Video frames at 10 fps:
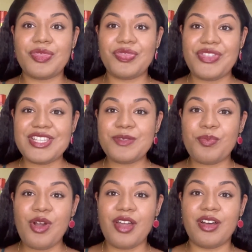This
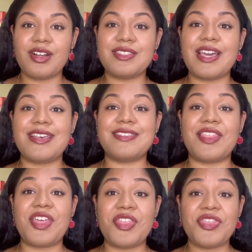product
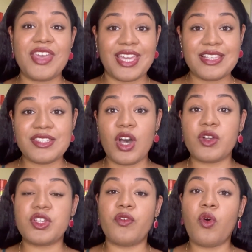is the thickest
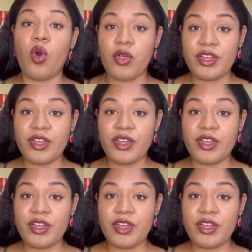out of all the